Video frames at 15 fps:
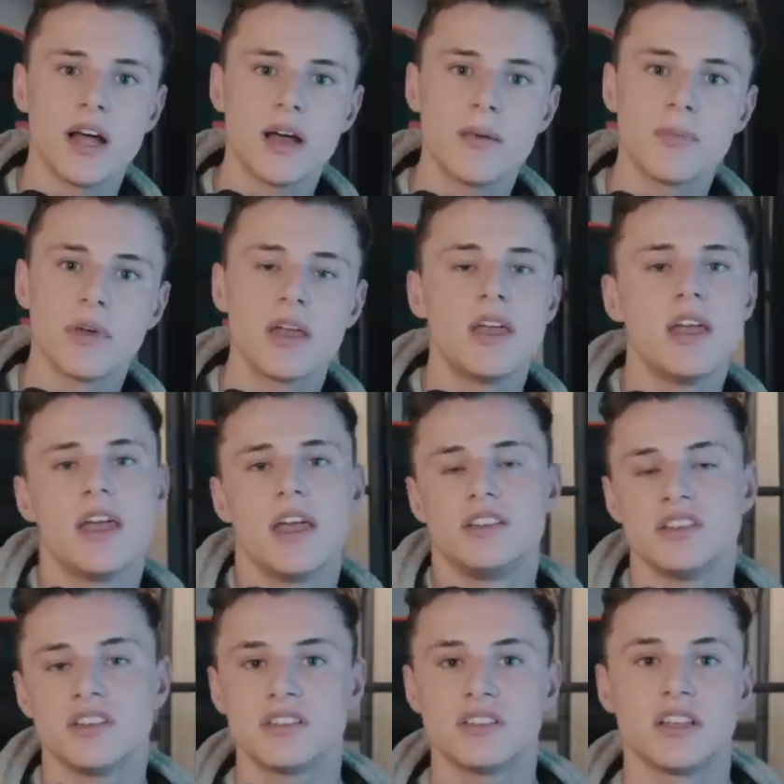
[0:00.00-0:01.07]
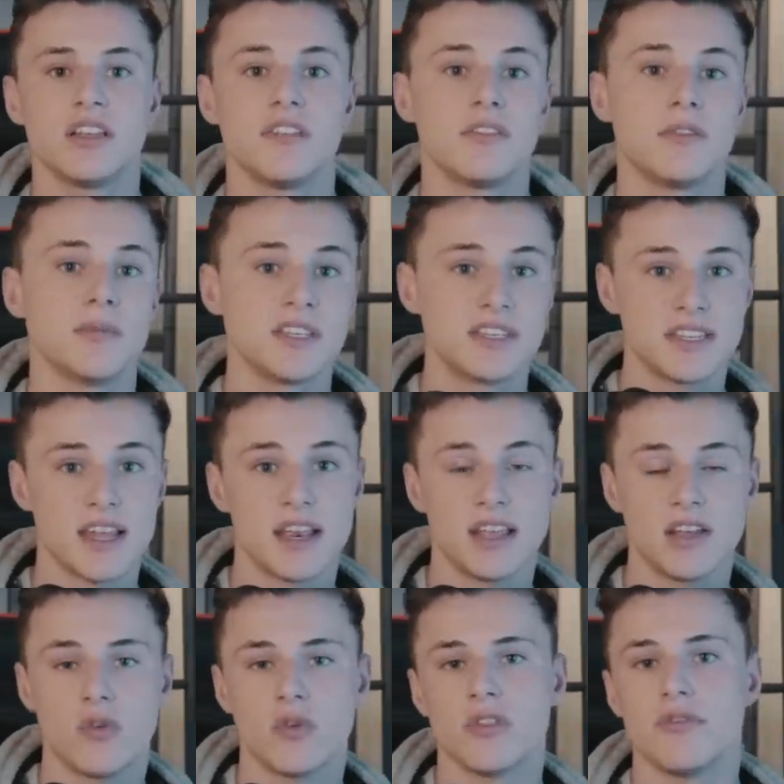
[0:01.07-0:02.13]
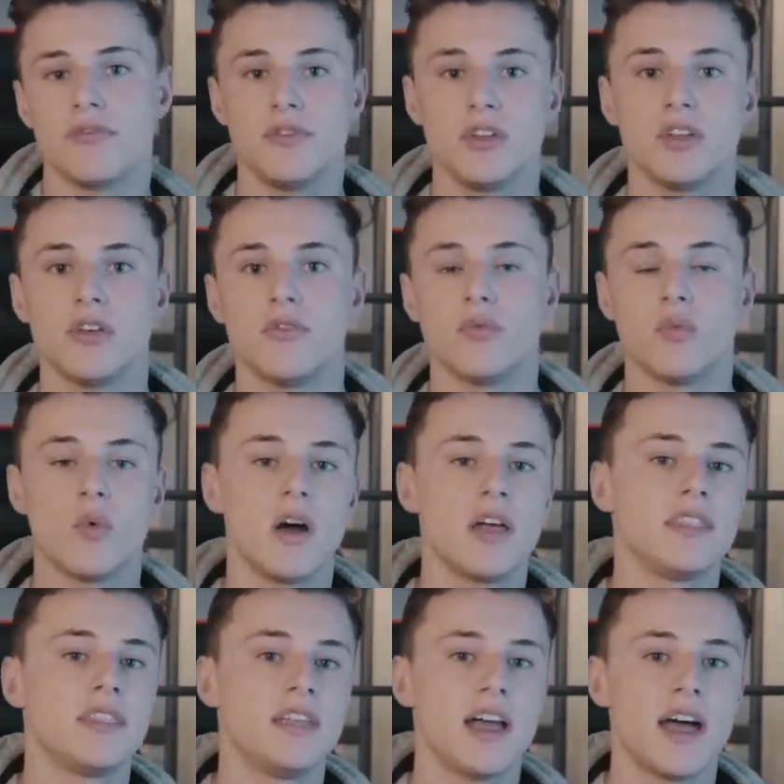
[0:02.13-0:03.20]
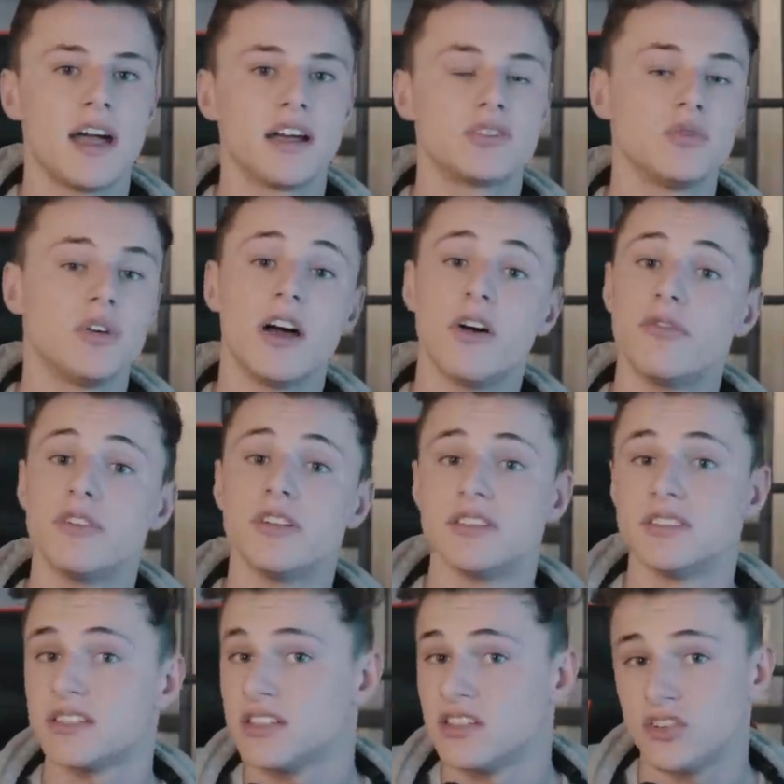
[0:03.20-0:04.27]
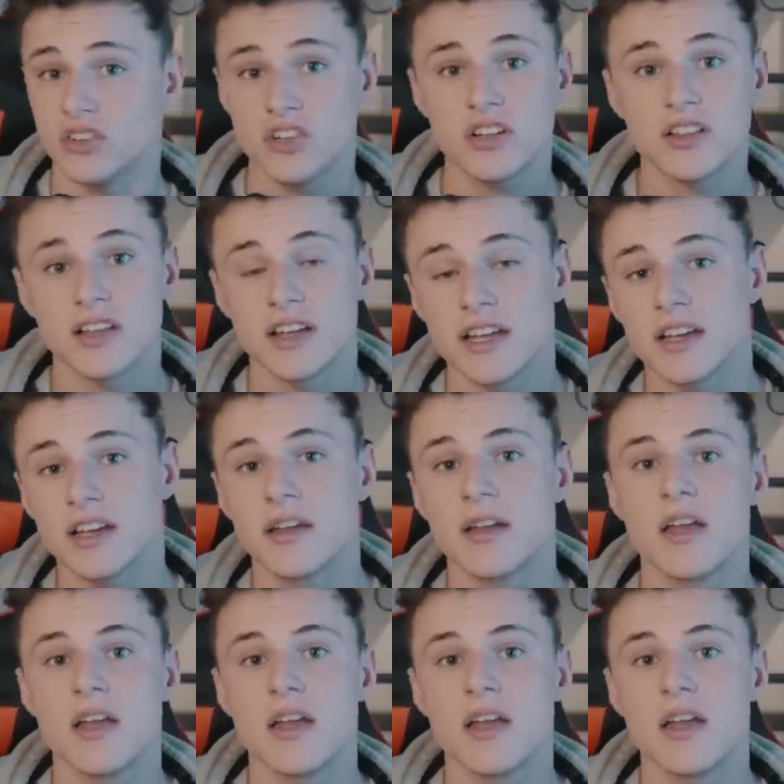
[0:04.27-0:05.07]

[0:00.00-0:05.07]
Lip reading: up, just to give them the setting or the feel of what the actual outfit is going to look like.